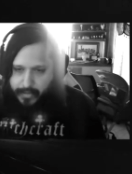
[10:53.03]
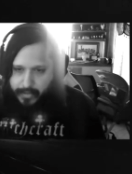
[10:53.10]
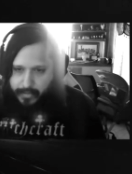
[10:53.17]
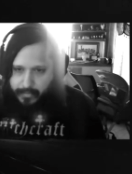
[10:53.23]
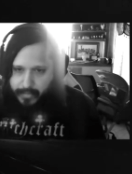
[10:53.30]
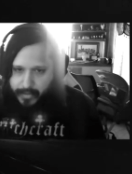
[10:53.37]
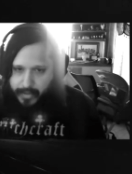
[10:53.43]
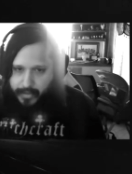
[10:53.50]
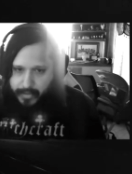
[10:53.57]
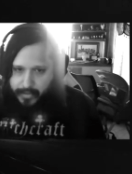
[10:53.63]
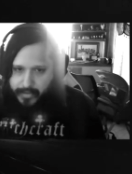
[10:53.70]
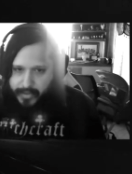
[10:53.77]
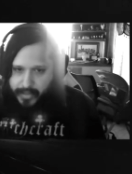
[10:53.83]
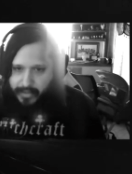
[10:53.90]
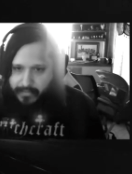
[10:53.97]
But oh, you I
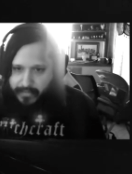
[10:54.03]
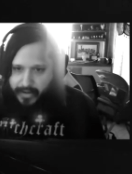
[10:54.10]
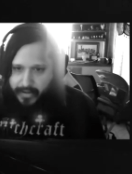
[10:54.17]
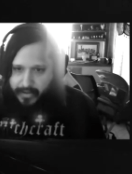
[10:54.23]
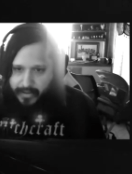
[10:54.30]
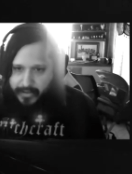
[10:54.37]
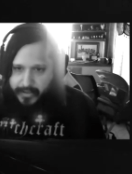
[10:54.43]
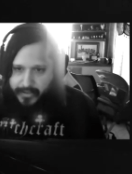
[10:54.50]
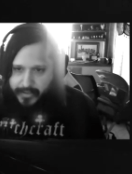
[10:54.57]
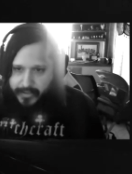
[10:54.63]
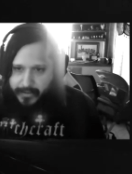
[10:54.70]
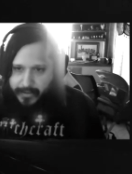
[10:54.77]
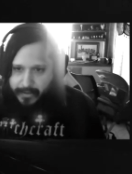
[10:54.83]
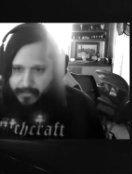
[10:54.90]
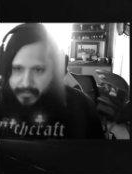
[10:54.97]
see. it varies.
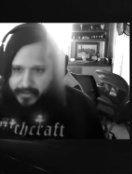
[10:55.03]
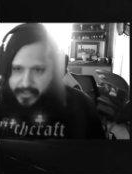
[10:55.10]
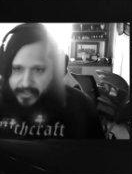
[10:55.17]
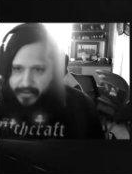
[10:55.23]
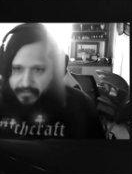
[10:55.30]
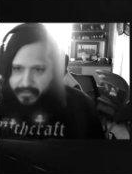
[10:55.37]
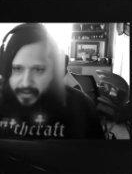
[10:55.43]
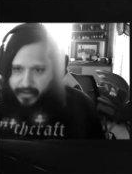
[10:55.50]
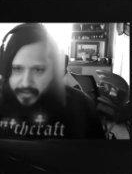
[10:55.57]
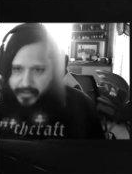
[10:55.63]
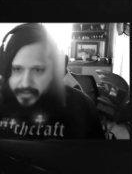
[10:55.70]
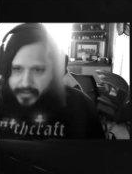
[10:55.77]
You, you said it varies.